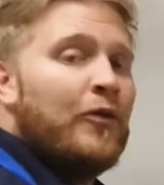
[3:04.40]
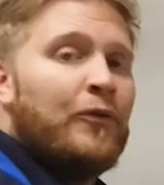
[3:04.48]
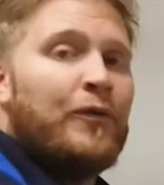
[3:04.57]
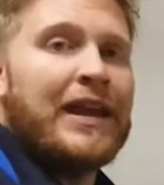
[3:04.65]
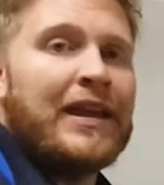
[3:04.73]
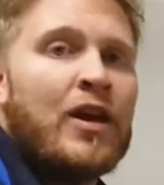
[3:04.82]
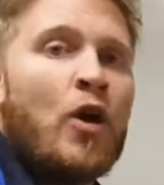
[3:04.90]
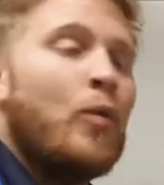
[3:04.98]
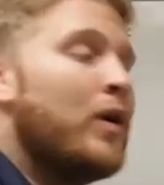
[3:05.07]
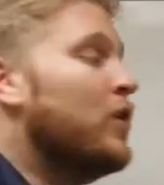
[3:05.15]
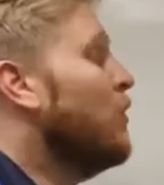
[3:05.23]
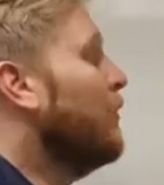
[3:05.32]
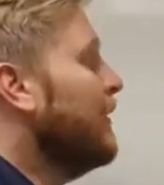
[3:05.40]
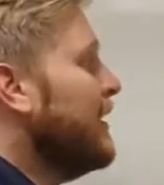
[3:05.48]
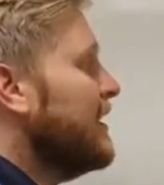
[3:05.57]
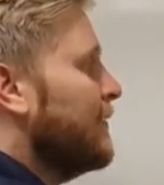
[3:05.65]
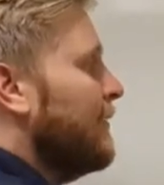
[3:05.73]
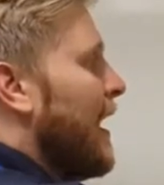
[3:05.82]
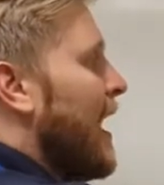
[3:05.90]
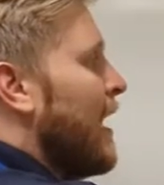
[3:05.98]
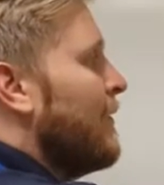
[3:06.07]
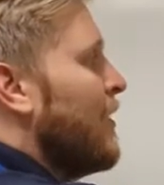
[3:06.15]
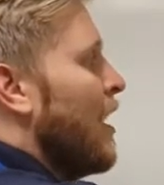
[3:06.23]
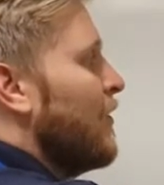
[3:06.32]
a V. We know V is
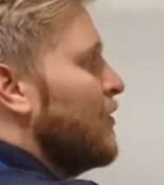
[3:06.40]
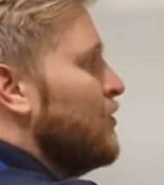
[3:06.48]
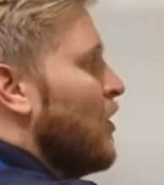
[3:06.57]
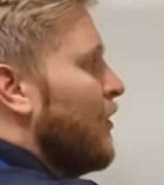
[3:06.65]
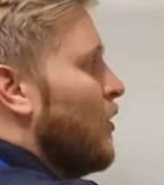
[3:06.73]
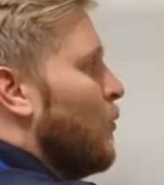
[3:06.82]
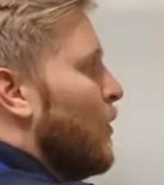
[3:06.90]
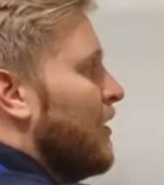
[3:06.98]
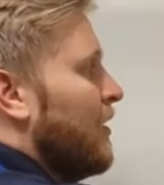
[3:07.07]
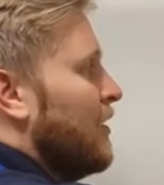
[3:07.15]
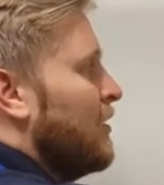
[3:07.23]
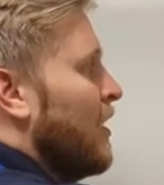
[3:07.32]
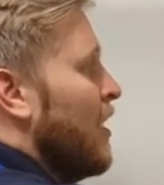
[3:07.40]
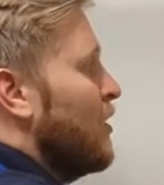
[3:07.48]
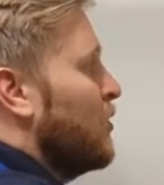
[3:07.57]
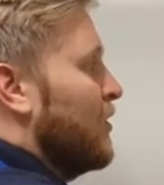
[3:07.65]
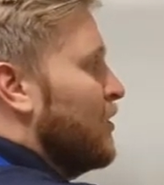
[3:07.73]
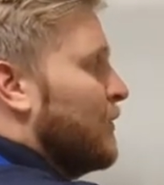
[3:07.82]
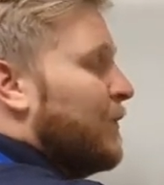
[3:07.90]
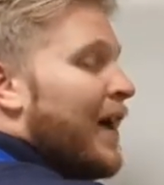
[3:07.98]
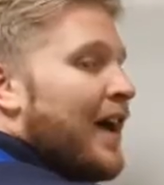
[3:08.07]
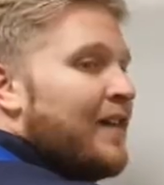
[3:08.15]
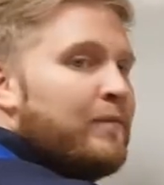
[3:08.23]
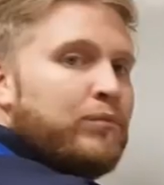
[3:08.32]
5. There's nothing with it, so it's just
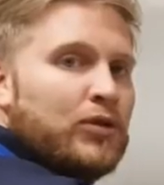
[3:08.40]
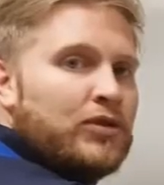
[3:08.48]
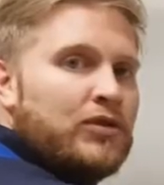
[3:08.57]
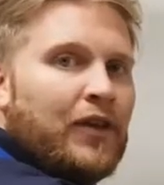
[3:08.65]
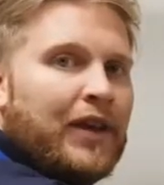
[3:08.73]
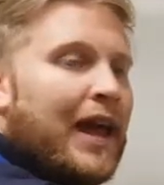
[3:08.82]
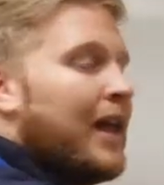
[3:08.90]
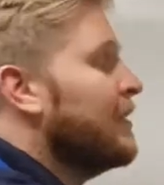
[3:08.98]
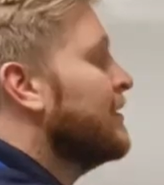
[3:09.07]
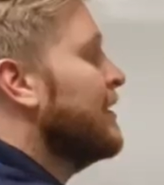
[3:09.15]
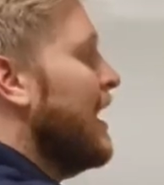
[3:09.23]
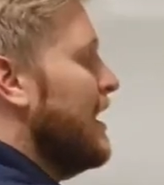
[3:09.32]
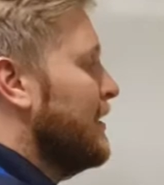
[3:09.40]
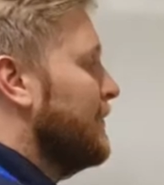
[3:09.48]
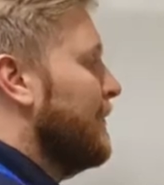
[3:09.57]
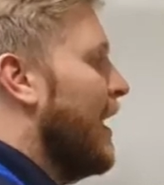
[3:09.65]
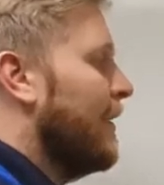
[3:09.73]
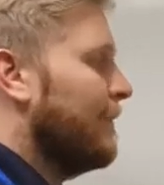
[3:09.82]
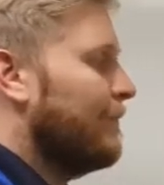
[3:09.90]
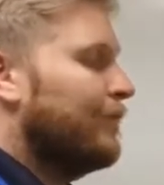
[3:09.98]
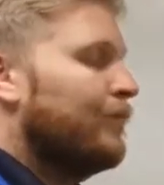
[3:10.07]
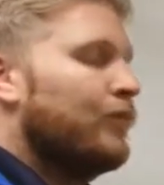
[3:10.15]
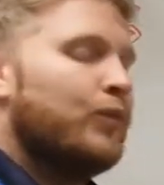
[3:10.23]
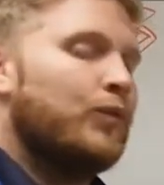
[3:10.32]
5 plus nothing else is 5.
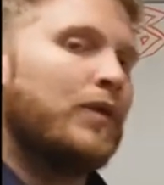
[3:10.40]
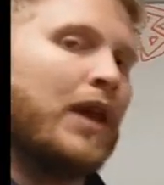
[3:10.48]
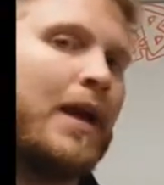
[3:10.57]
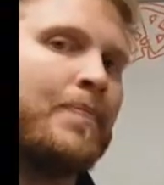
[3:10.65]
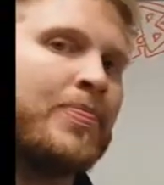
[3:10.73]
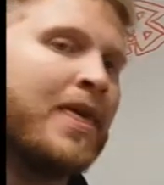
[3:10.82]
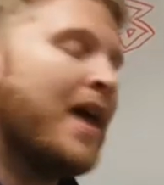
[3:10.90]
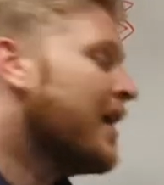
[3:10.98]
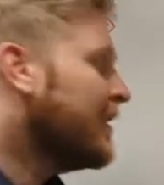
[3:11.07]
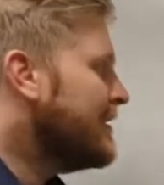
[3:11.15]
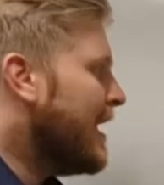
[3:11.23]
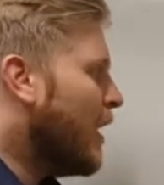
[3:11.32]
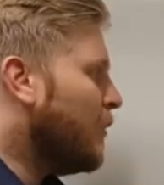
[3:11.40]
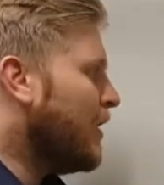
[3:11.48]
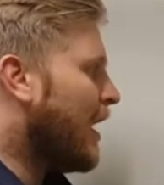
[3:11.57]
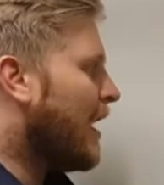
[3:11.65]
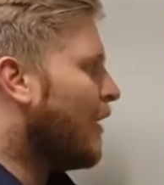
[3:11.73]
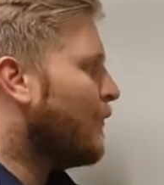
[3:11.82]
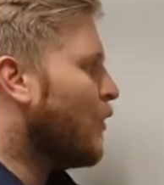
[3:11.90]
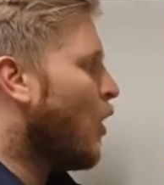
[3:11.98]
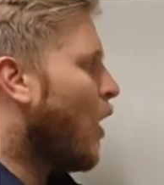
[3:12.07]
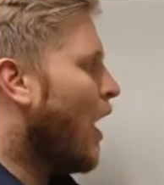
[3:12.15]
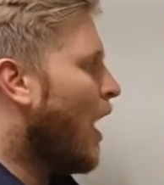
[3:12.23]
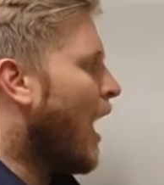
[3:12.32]
Okay. Now we have
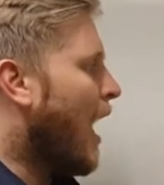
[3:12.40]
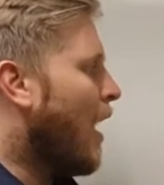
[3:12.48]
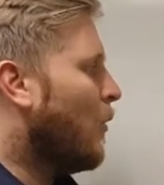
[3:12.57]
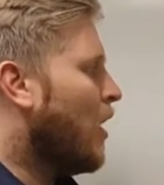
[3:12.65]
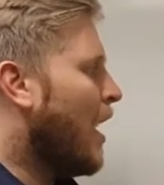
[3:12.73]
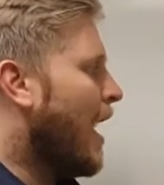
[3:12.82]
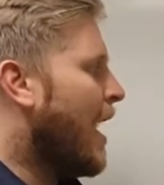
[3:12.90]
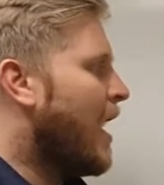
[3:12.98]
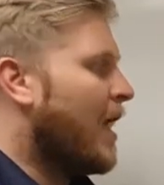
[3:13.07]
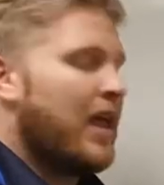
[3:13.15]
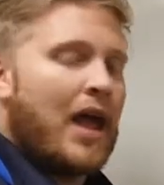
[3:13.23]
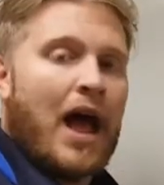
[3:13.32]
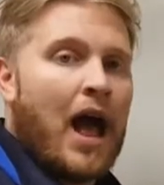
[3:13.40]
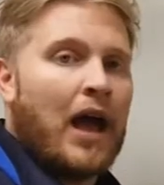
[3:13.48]
our II.